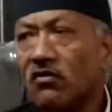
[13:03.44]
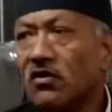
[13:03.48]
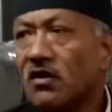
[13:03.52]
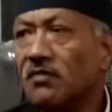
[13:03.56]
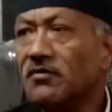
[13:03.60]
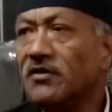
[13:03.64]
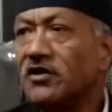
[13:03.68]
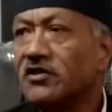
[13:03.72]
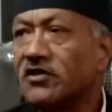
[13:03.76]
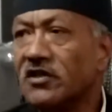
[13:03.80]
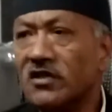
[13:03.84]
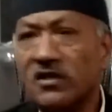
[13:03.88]

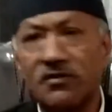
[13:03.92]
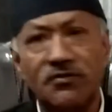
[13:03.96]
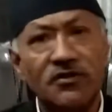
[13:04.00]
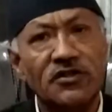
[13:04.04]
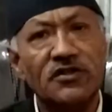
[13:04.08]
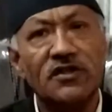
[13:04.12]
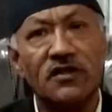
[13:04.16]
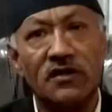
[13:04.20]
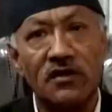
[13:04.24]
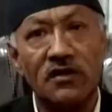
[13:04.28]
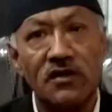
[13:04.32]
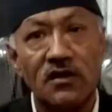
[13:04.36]
come it's a
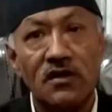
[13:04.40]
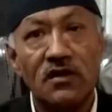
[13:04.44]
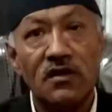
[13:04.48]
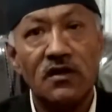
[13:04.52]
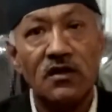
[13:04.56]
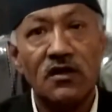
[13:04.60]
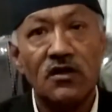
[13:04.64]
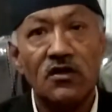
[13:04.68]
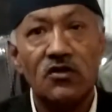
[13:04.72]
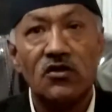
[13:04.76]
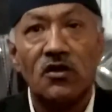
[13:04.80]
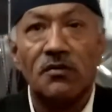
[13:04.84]
division?
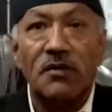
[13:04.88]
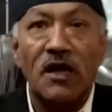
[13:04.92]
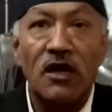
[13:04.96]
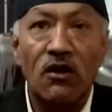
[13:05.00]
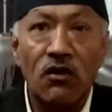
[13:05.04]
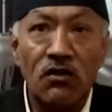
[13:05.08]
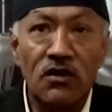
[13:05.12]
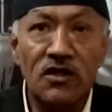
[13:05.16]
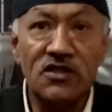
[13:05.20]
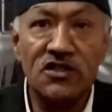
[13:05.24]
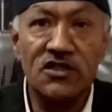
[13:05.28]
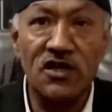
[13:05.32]
The
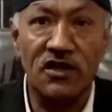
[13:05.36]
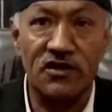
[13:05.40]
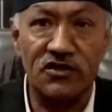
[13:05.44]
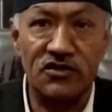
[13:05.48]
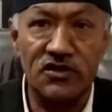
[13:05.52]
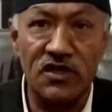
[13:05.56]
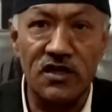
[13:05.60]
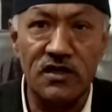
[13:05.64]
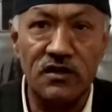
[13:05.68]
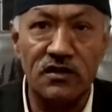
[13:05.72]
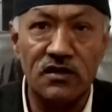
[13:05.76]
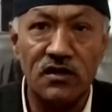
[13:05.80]
Bengalis are
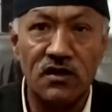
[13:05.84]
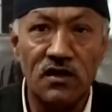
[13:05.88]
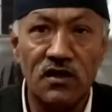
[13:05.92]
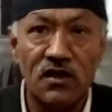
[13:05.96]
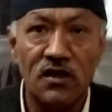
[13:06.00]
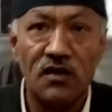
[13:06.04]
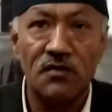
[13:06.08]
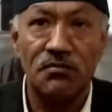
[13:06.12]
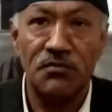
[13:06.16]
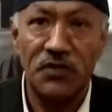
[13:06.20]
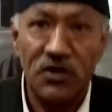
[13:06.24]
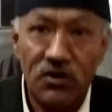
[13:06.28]
saying.
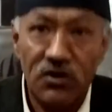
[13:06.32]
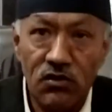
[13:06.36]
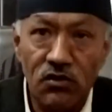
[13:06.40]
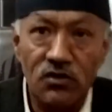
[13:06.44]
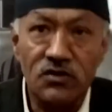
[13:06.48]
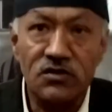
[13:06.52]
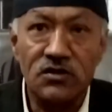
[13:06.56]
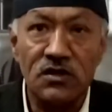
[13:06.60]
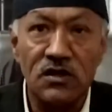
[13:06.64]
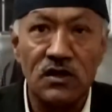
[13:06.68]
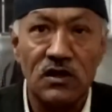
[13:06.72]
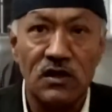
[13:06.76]

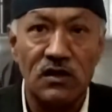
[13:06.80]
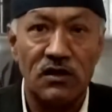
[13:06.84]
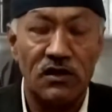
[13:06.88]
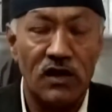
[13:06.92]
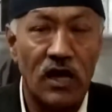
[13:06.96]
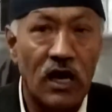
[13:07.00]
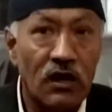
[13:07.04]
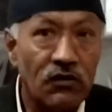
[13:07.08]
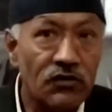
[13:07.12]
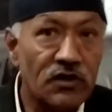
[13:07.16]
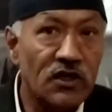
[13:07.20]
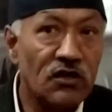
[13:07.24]
Because
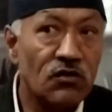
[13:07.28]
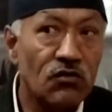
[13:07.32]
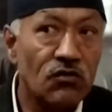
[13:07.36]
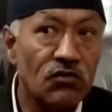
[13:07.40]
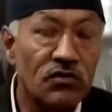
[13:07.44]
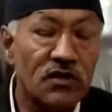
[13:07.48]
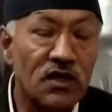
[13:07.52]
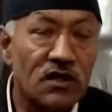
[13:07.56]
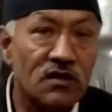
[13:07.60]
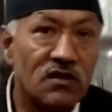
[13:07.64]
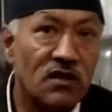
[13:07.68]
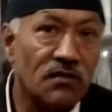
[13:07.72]
now they know
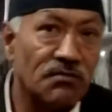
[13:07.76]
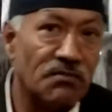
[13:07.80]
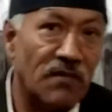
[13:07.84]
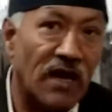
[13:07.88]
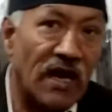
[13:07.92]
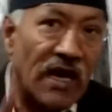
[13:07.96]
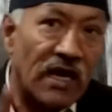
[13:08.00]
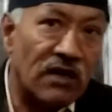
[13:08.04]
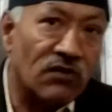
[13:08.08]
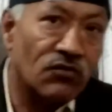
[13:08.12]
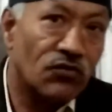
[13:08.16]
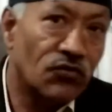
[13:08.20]
that the
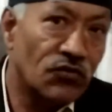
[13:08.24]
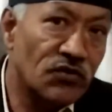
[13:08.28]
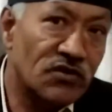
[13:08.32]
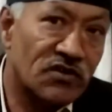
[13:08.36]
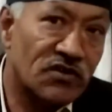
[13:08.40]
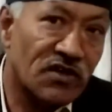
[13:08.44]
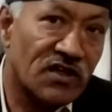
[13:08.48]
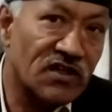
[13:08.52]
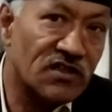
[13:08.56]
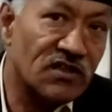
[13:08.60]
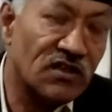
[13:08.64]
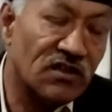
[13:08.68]
man who's
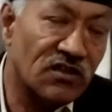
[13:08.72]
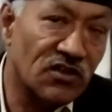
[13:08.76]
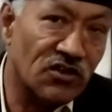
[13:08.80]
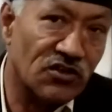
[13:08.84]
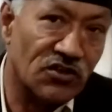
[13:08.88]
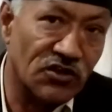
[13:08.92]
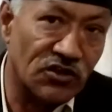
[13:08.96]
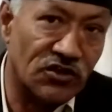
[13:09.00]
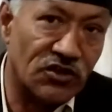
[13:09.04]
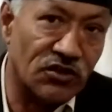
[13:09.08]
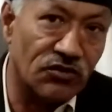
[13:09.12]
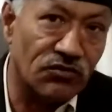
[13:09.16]
raising
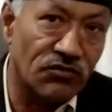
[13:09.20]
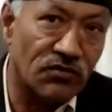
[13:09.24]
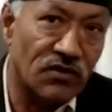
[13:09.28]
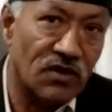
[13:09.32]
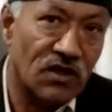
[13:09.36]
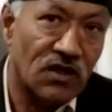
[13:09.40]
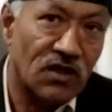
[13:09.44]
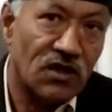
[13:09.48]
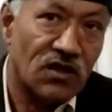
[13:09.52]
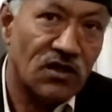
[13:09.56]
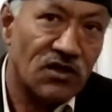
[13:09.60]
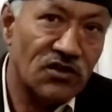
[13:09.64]
this issue
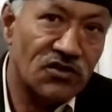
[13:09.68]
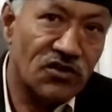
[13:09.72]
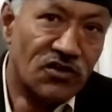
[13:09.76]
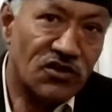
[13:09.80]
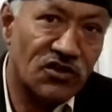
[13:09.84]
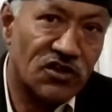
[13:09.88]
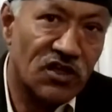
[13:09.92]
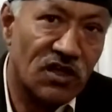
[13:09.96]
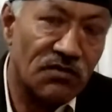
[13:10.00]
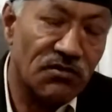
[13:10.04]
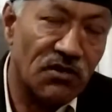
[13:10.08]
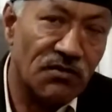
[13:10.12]
is a
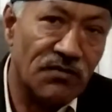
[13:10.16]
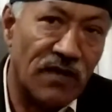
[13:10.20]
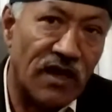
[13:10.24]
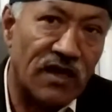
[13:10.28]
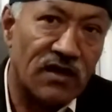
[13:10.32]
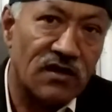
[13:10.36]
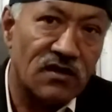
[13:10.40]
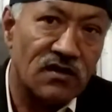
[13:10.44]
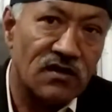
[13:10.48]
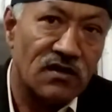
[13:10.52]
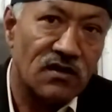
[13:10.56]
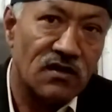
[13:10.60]
reasonable
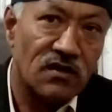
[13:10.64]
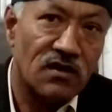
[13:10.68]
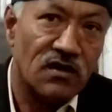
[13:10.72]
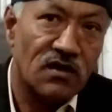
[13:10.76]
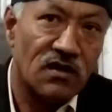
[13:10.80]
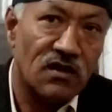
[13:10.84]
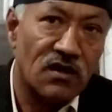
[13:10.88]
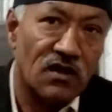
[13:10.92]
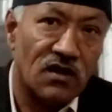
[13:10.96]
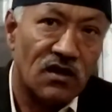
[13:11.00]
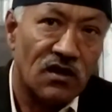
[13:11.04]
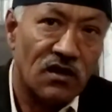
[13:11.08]

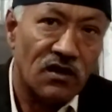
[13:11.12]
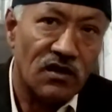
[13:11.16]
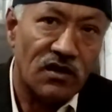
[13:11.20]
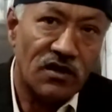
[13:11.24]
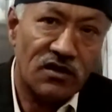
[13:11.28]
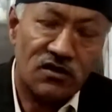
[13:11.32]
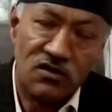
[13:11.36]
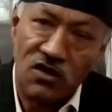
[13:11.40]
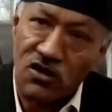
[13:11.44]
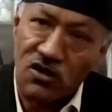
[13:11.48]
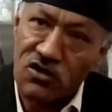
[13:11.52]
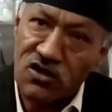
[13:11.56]
man.
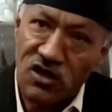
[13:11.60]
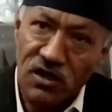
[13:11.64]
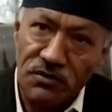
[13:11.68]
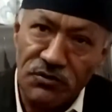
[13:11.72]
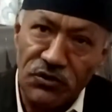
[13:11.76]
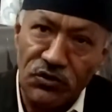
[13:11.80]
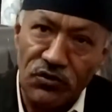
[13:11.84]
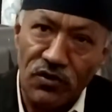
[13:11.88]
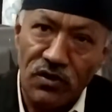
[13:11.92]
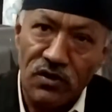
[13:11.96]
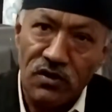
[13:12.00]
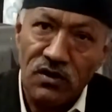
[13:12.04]
He's not
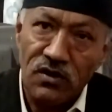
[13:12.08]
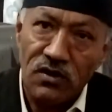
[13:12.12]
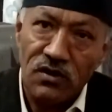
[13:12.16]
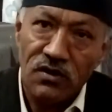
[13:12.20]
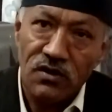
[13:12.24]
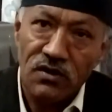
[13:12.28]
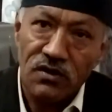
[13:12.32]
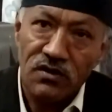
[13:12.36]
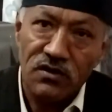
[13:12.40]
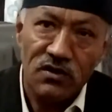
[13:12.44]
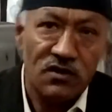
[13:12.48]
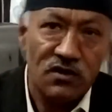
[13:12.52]
communal.
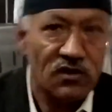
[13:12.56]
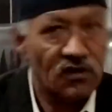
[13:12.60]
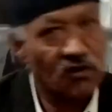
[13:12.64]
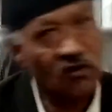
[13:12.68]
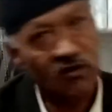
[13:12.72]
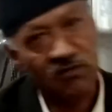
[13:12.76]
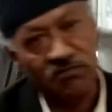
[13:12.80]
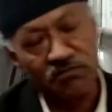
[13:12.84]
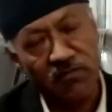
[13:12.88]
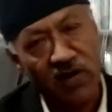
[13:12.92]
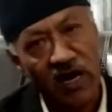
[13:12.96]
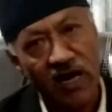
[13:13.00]
He's
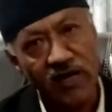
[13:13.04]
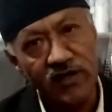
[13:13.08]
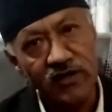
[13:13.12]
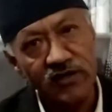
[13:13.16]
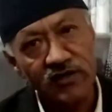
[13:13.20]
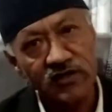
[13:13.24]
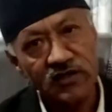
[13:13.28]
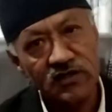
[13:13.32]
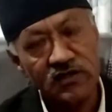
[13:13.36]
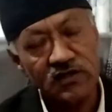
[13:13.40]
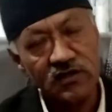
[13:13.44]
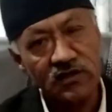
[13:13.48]
not
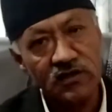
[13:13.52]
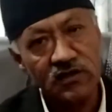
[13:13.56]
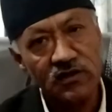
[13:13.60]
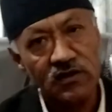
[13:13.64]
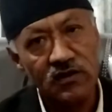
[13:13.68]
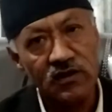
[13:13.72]
biased.